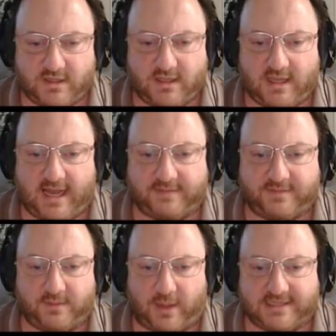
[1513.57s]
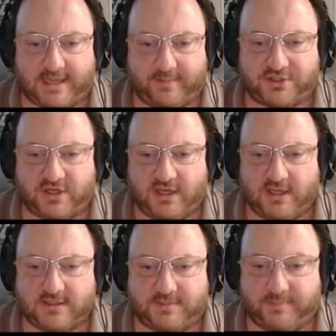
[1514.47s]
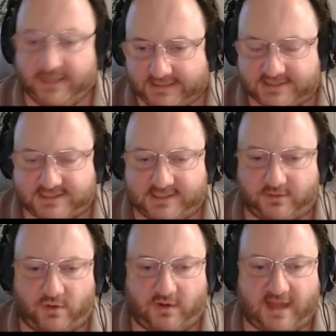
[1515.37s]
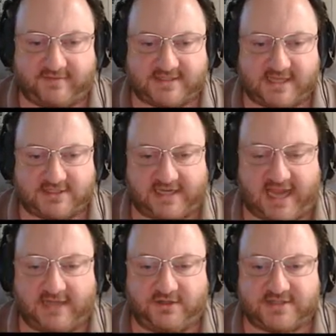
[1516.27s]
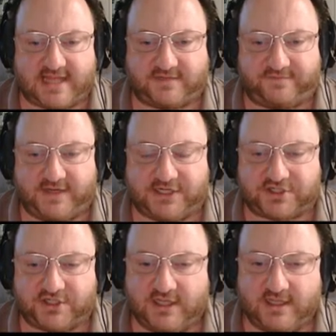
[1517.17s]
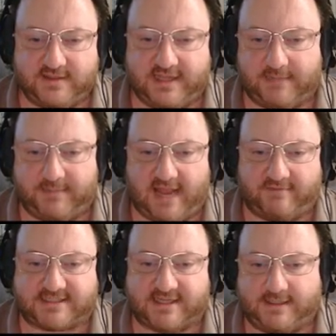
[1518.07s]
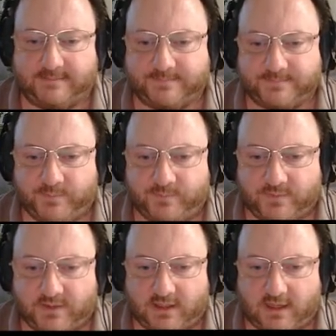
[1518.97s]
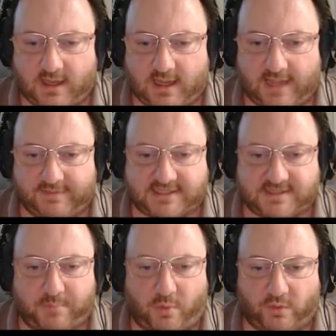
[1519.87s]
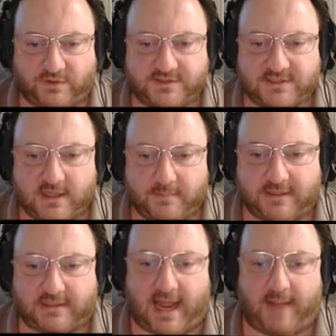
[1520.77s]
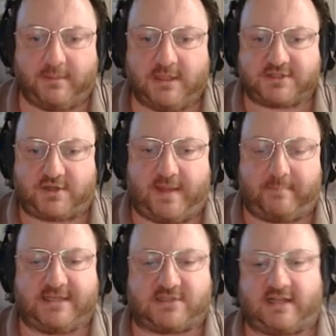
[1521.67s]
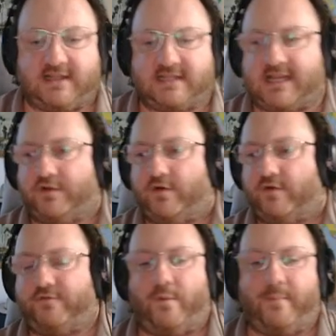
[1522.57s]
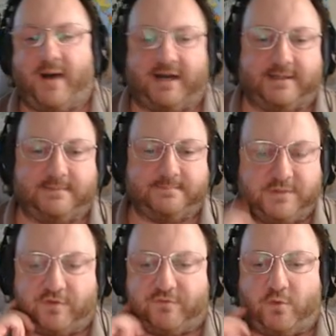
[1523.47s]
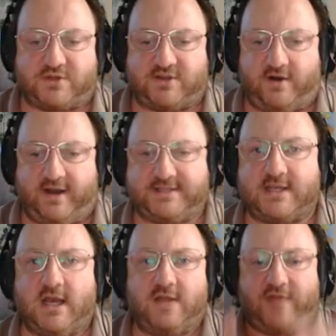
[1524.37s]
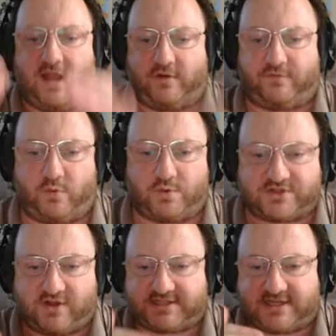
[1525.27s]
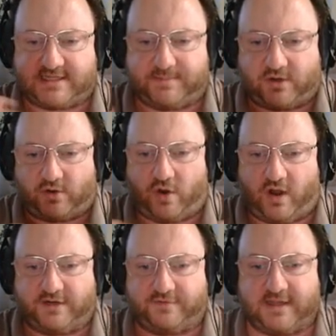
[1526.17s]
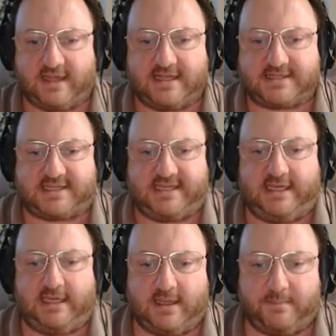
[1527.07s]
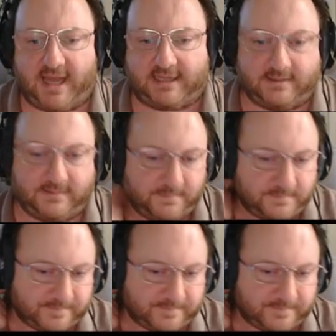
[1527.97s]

The one damage to minions near it, not avatars. So you can't use that to finish the enemy avatar. And that's important. But so that means, like, let's say you've got 4 mana, you've got 4 sites, they've got 4 sites, a typical kind of T pattern,